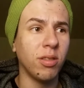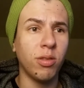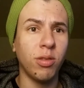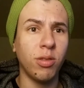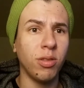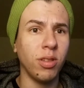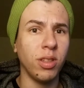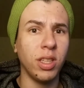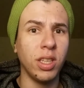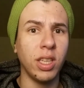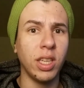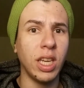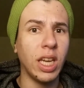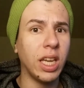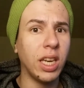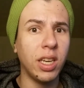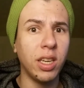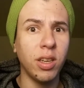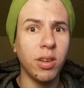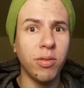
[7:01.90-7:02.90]
literally
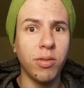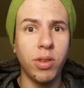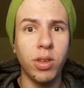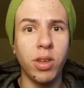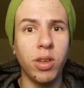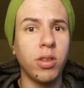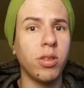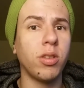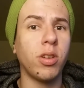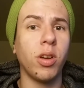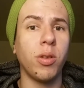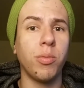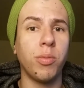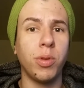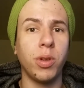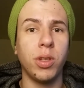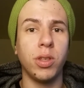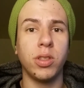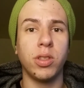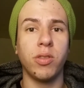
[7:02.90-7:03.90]
any of the other
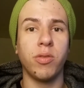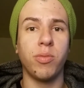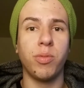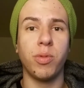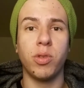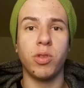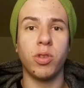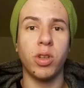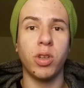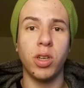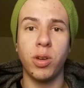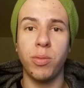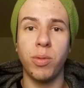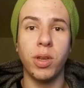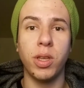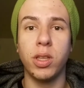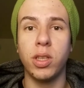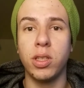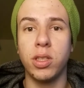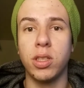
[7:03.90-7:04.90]
companies have been trying to
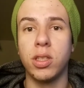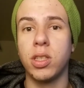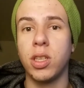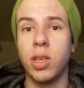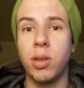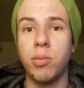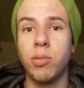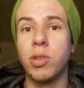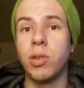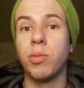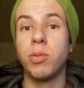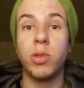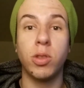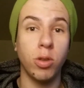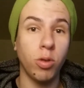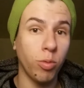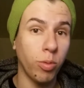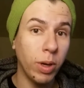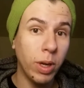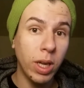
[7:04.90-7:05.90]
make these attempts. I'm
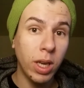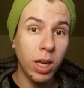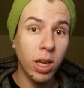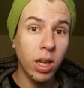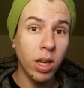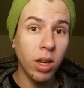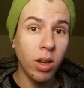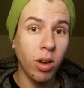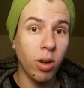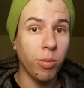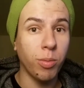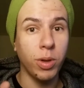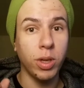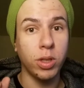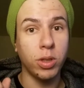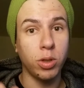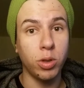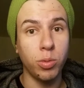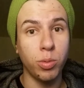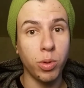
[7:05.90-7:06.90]
still waiting on my
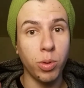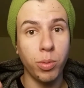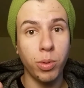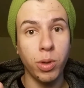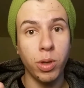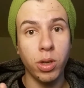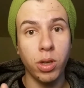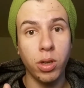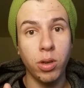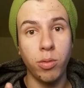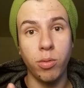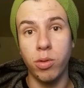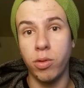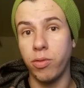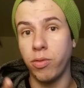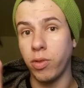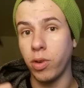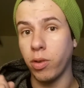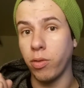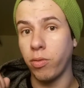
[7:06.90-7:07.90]
Superbook
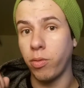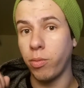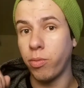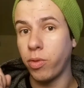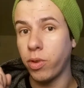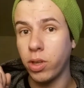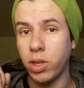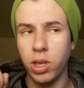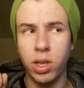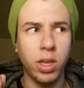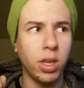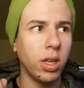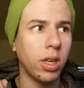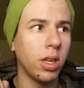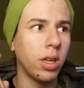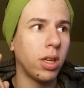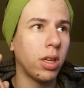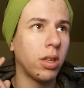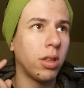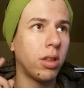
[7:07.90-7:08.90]
from fucking,
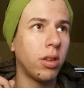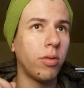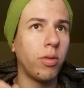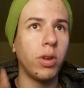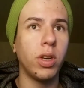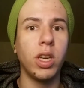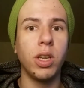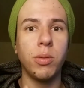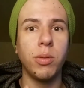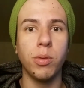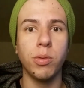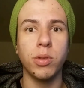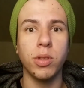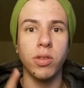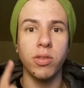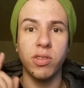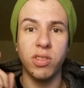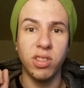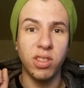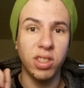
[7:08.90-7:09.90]
they renamed
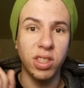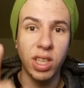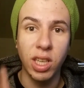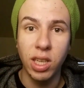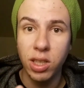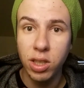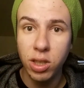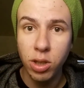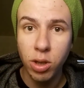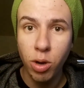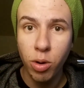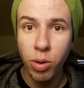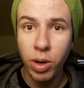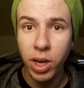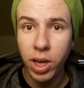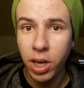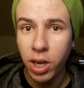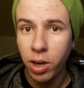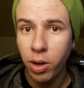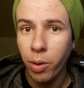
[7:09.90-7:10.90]
themselves to Sentio
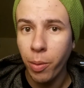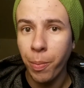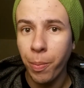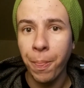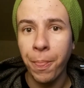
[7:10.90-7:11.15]
right now.